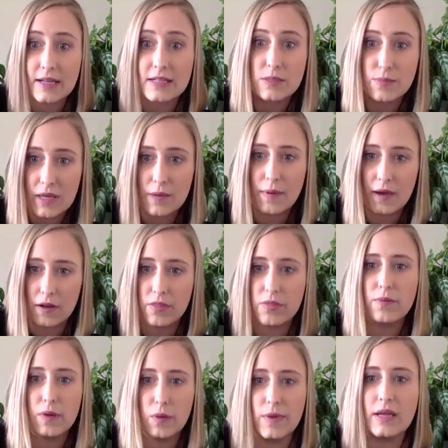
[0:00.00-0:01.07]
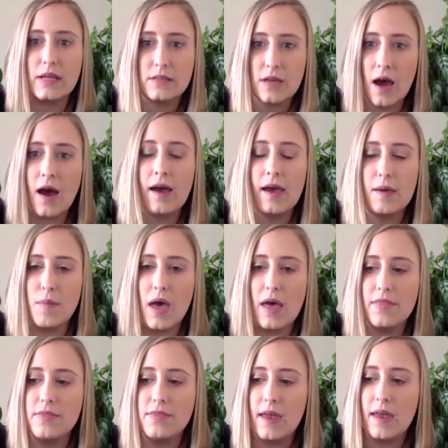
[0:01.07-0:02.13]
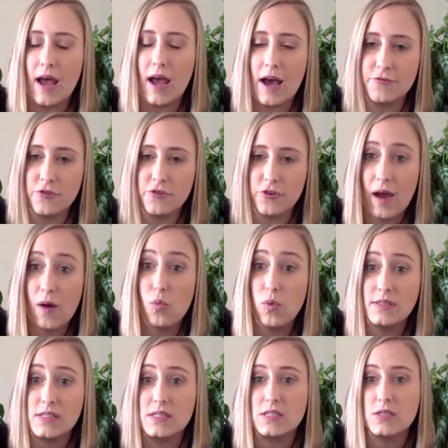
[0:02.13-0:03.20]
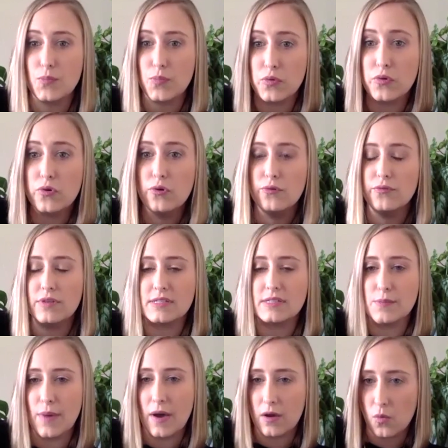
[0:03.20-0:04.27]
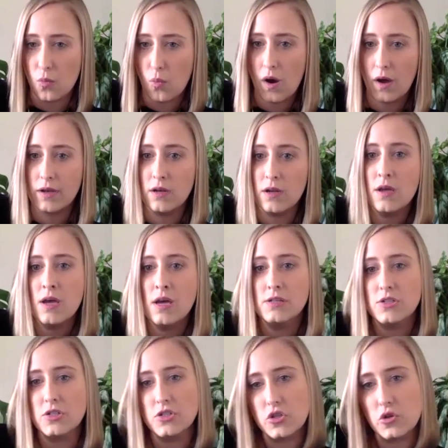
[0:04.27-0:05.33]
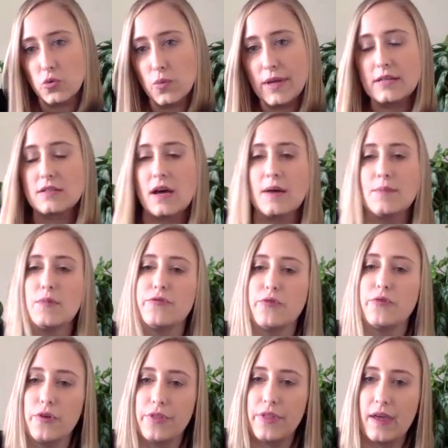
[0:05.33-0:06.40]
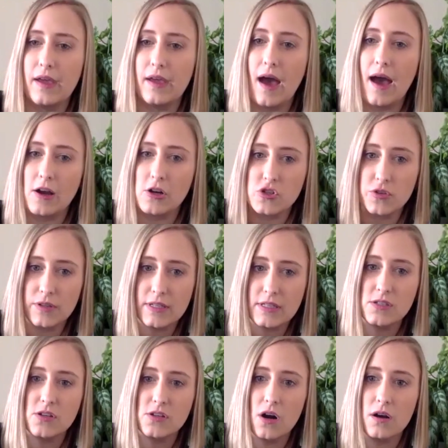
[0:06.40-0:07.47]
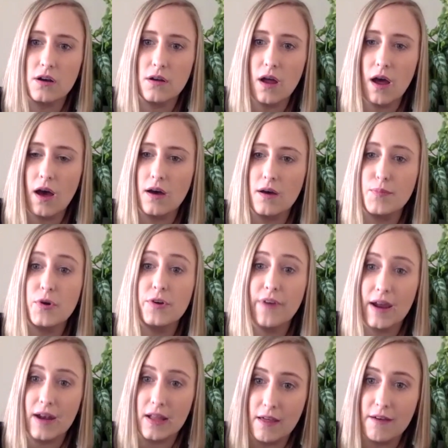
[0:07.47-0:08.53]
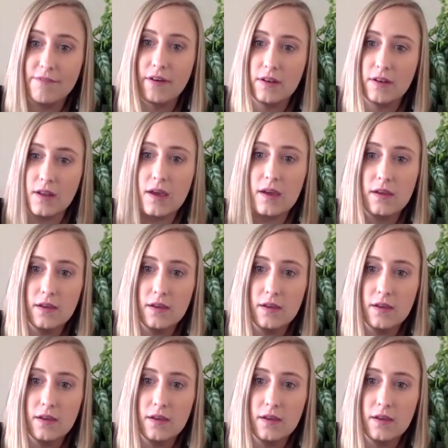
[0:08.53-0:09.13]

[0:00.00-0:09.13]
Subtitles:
to be about a 3-week time. And then after that, once it's approved, it's about a 1 to 2 week time before they actually start providing that funding.